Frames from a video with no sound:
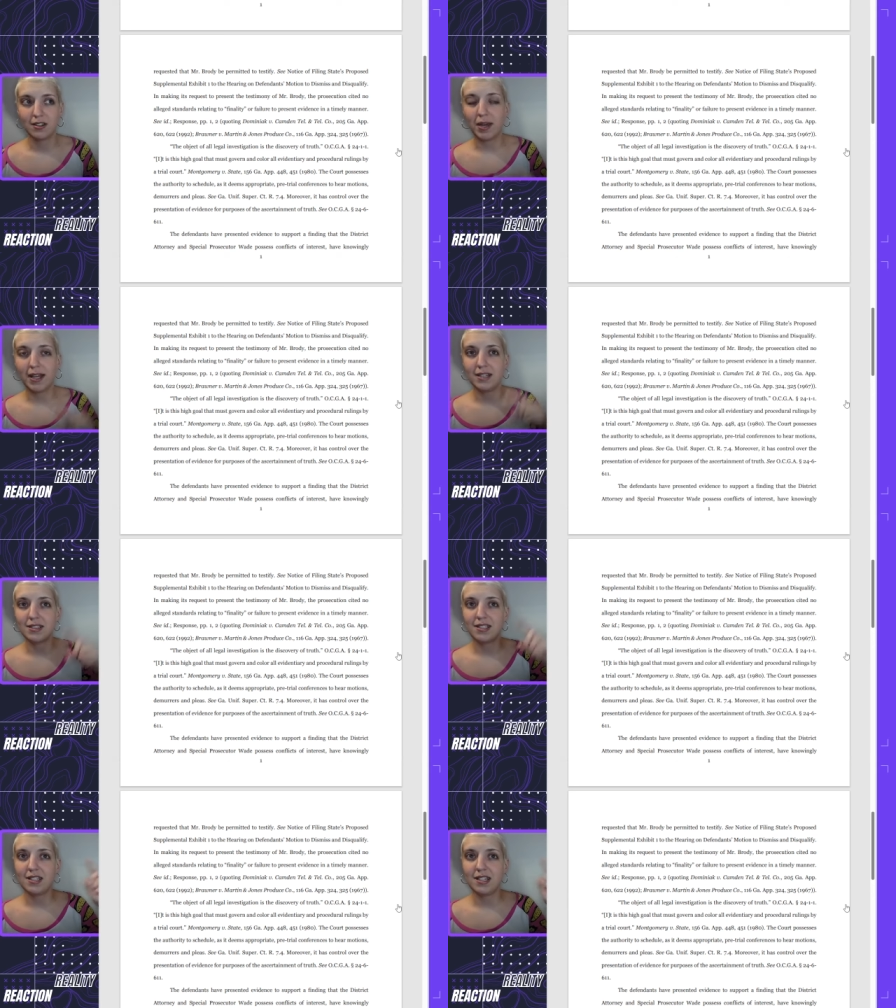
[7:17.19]
But
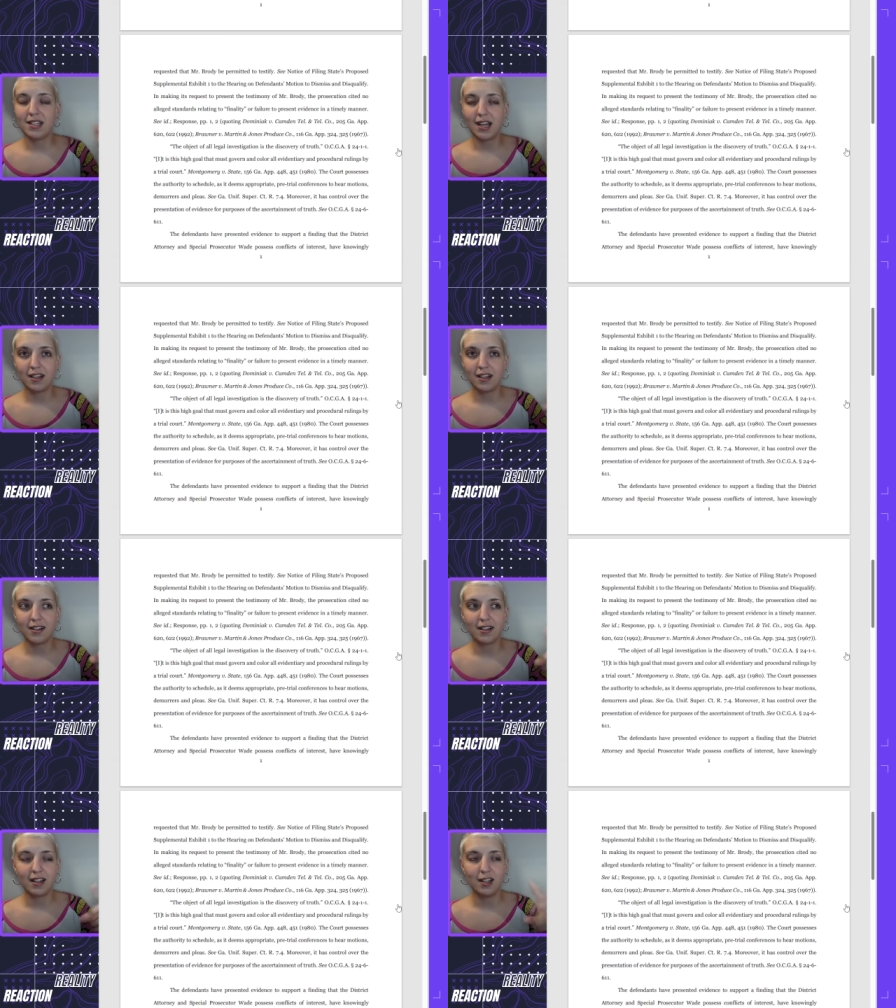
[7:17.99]
Cindy
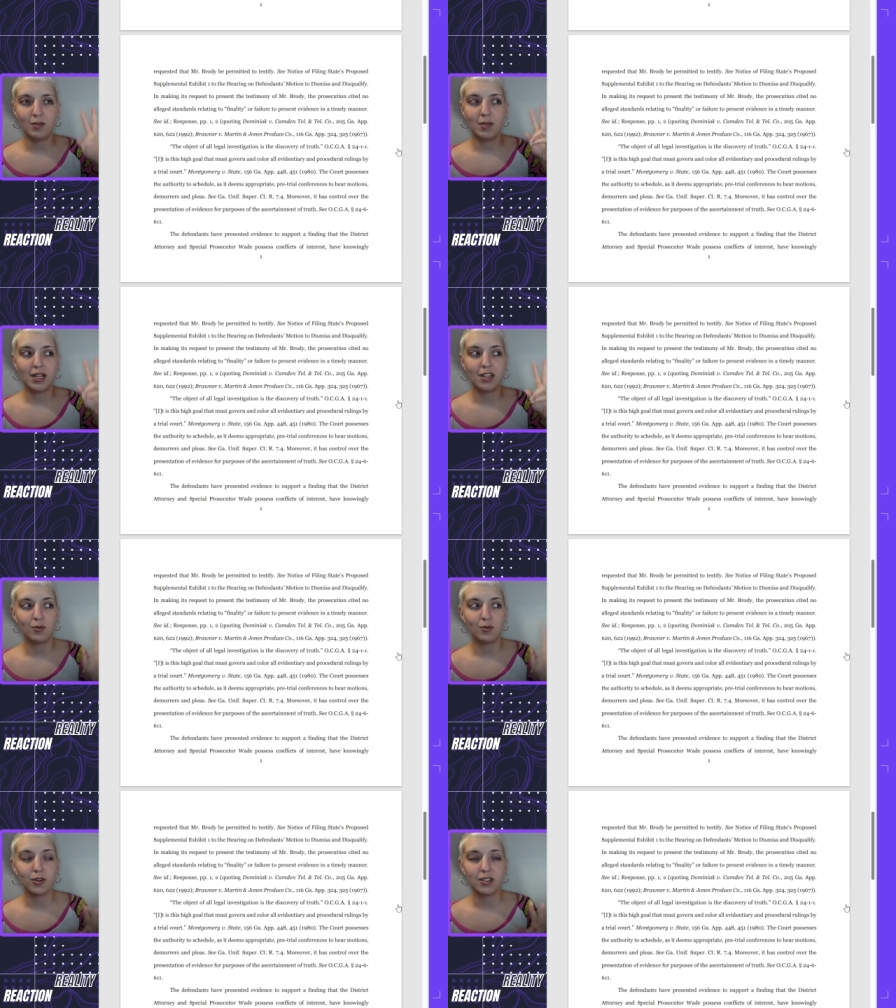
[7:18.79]
Yeager and Manny
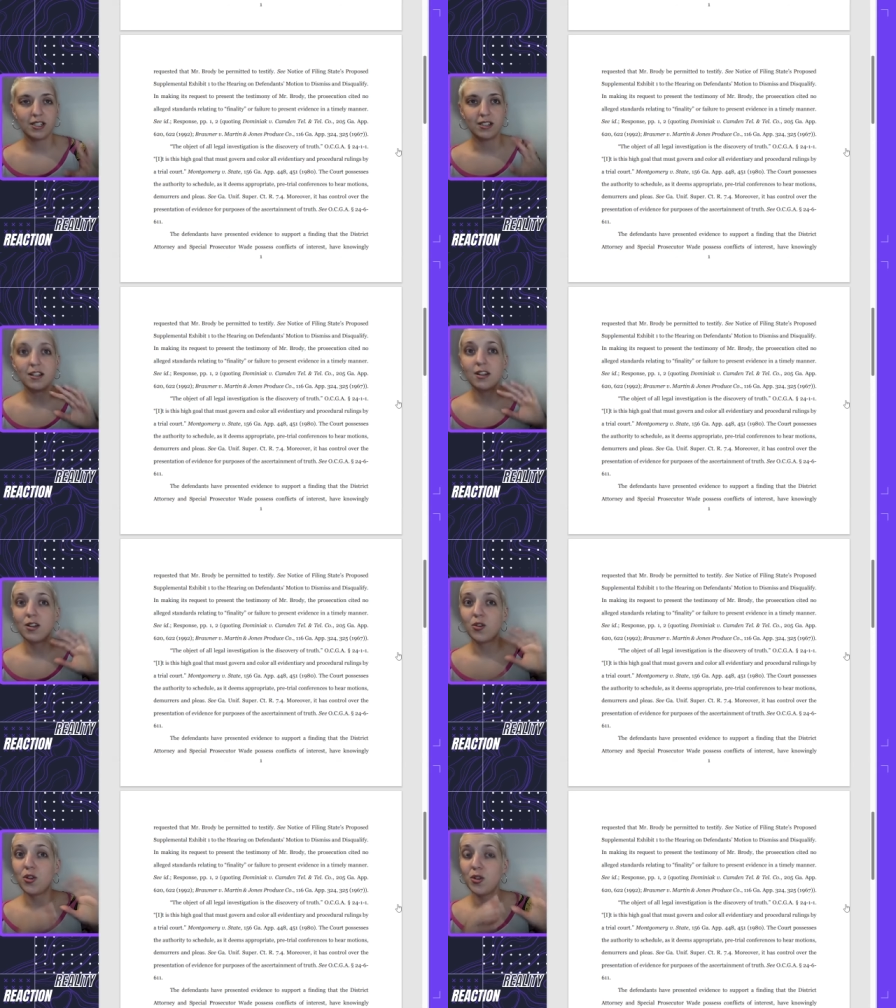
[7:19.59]
Arora,
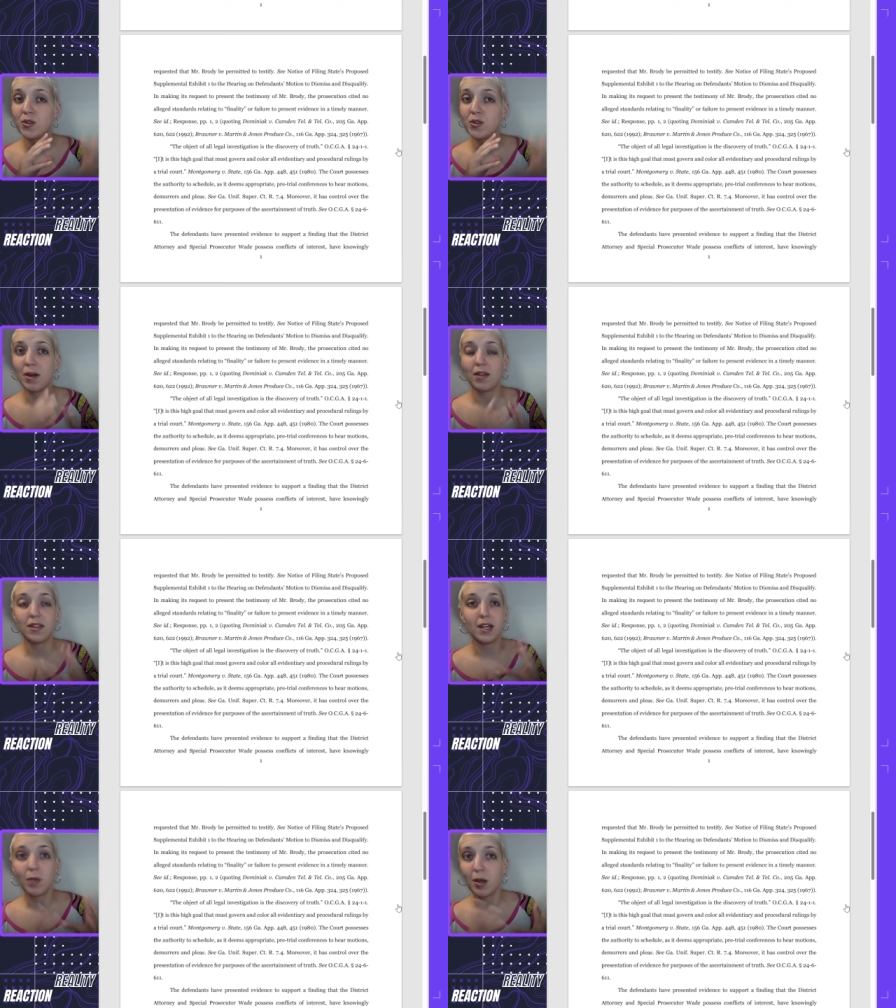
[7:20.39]
the news about
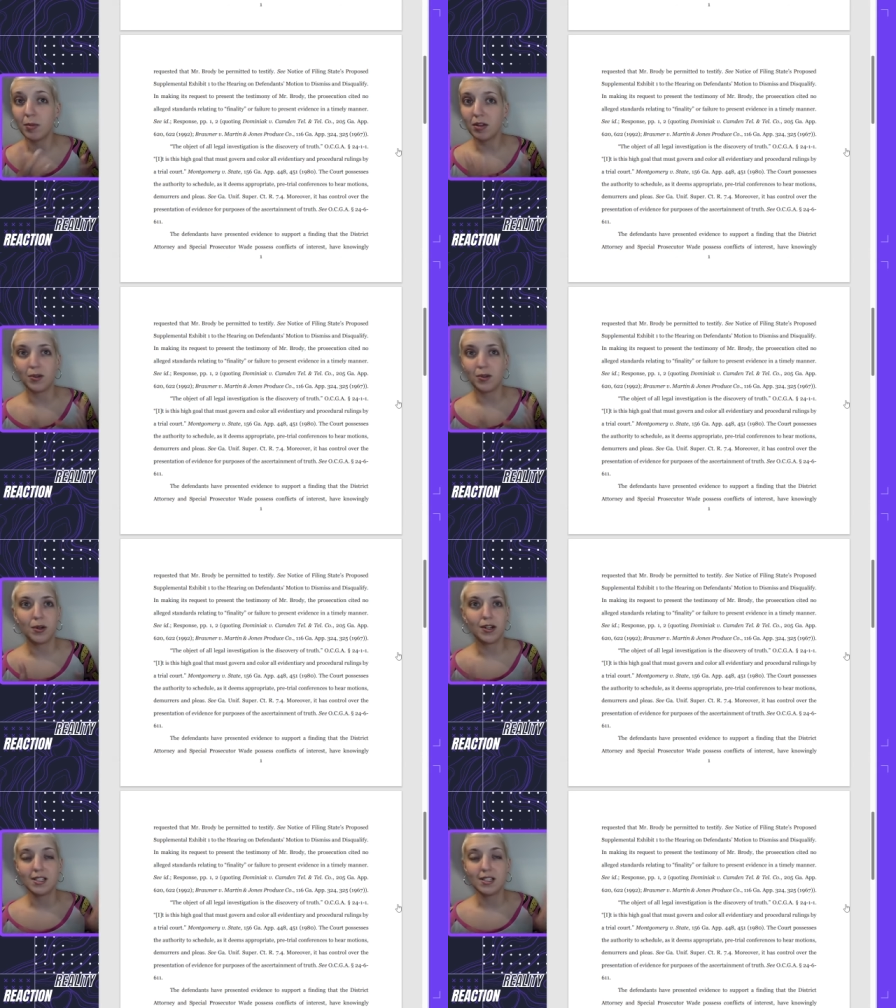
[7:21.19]
them coming
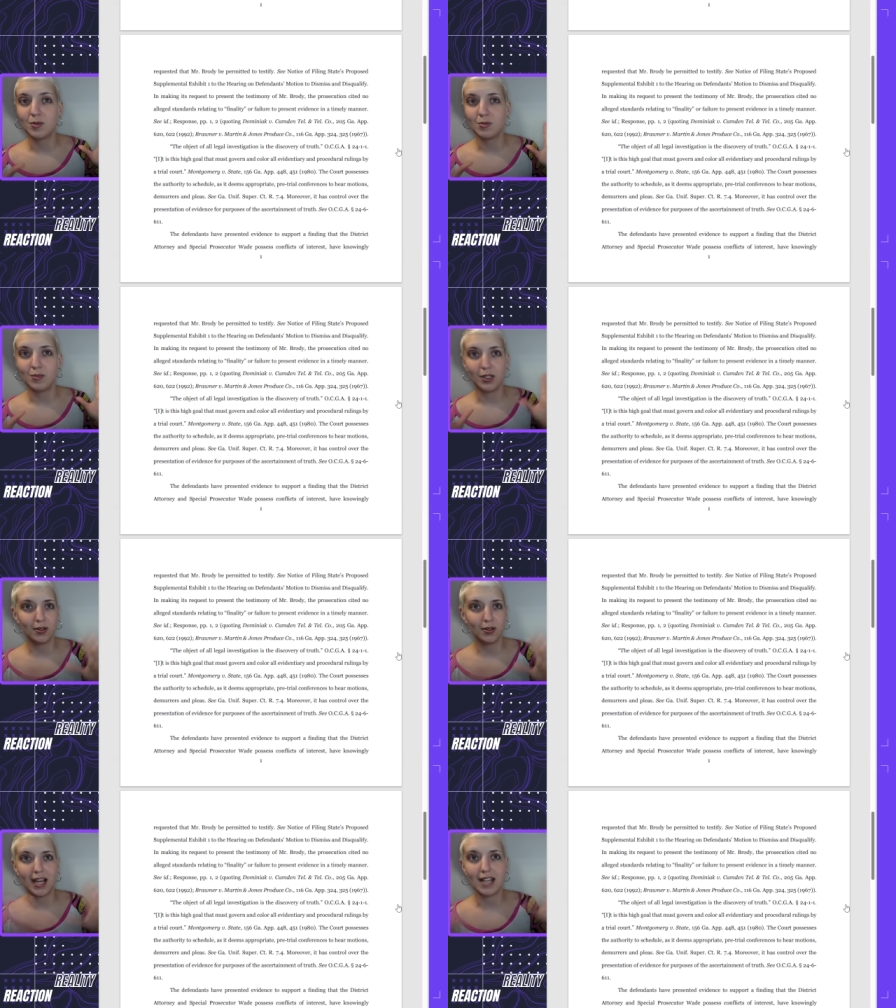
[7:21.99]
forward is, you
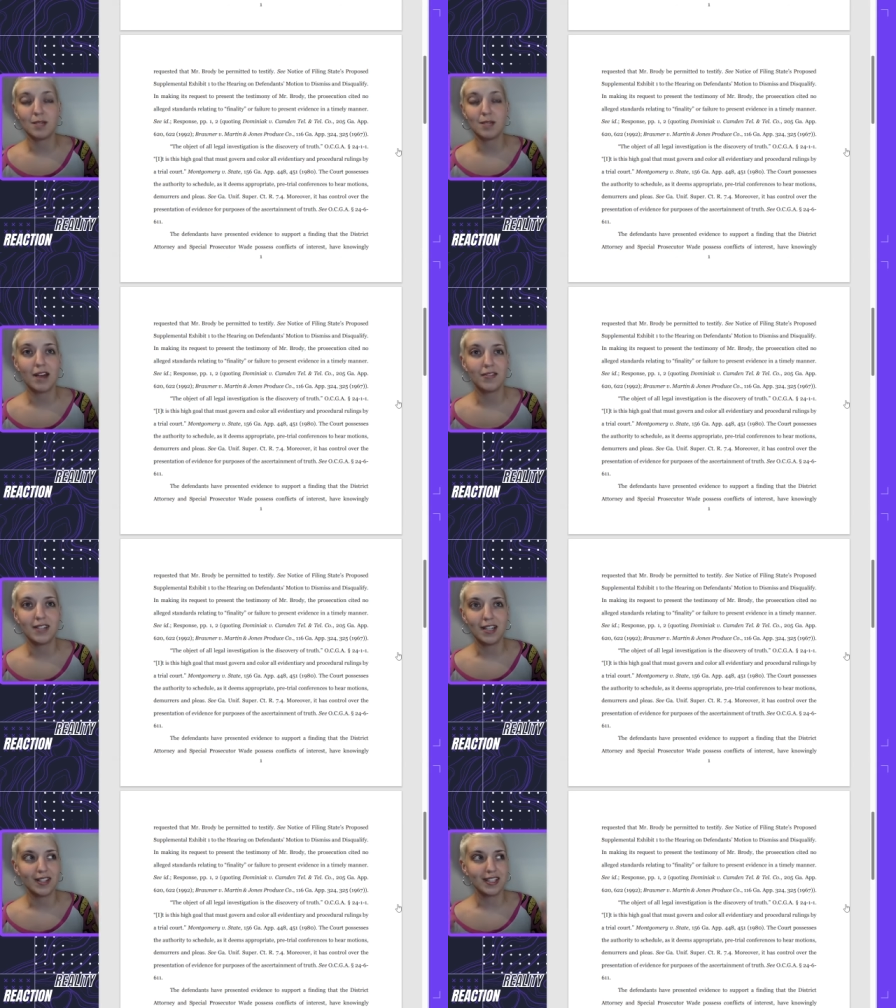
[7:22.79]
know, they had some
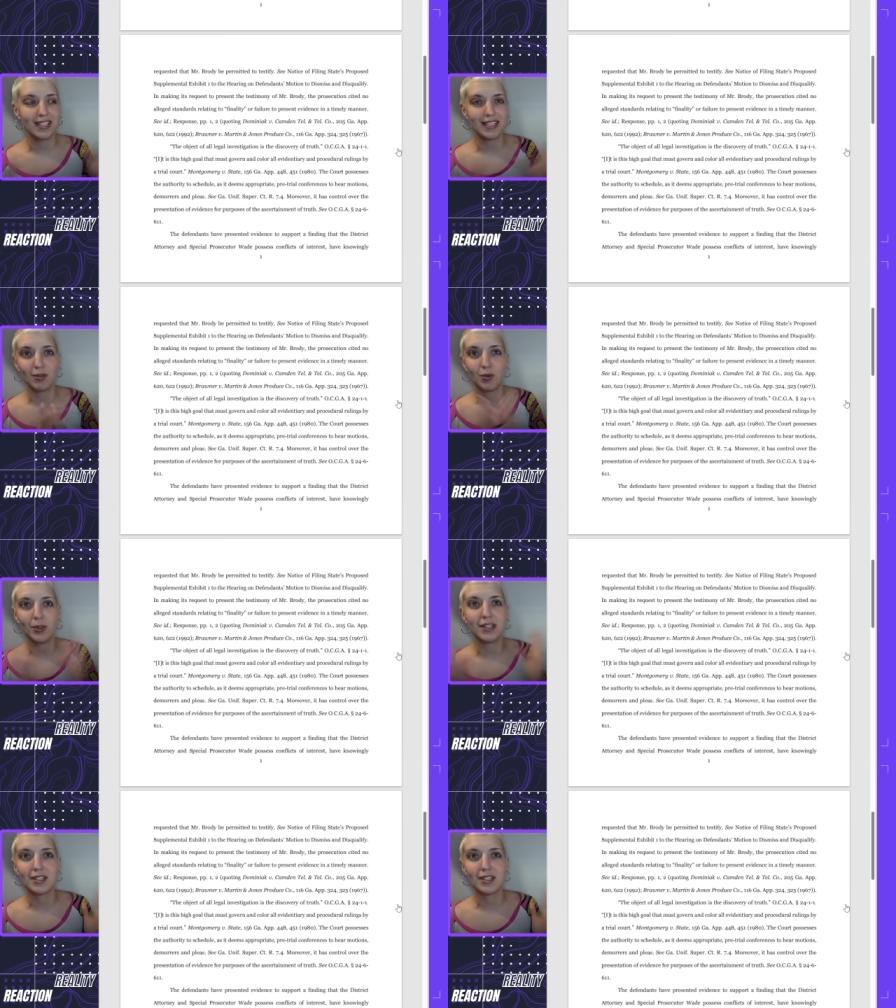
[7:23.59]
affidavits and they were
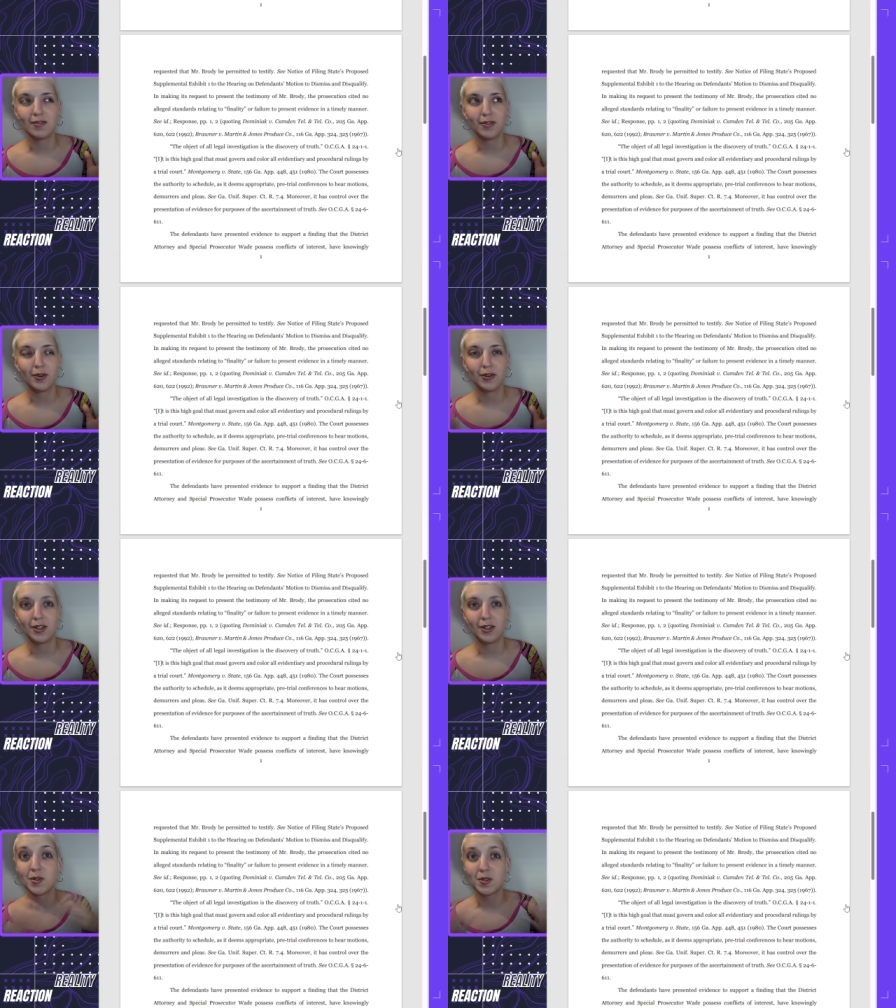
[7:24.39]
willing to come
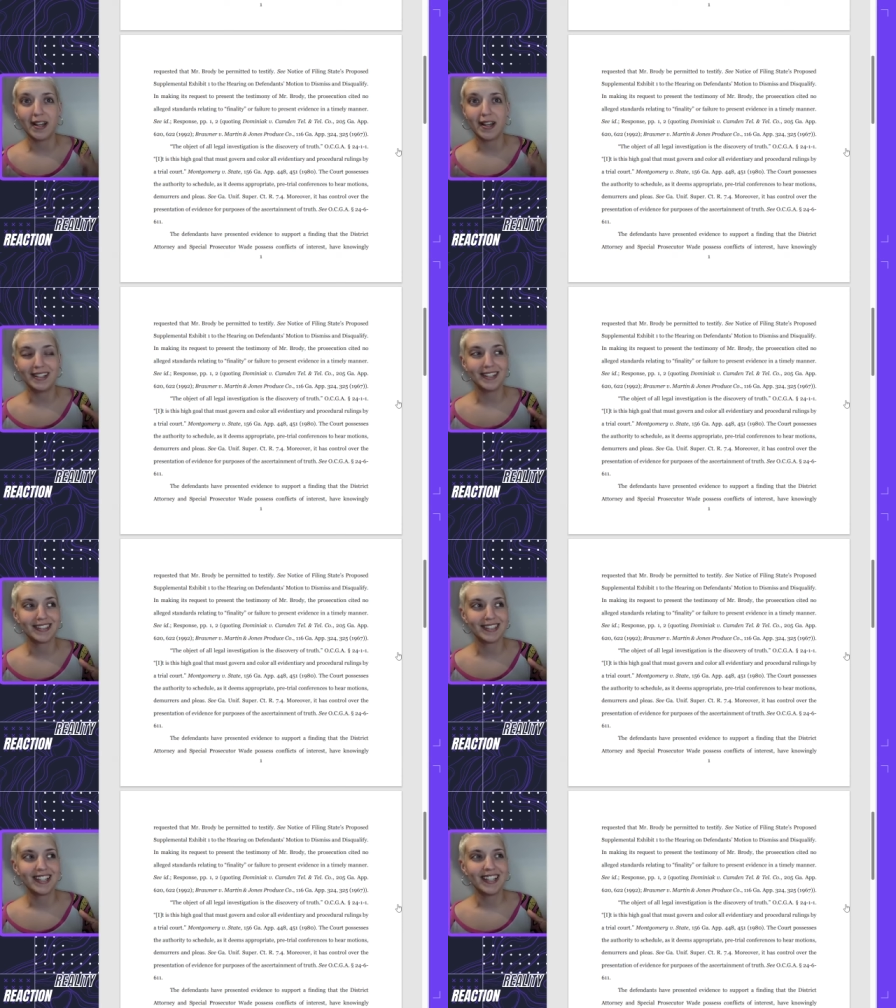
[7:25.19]
forward, those filings.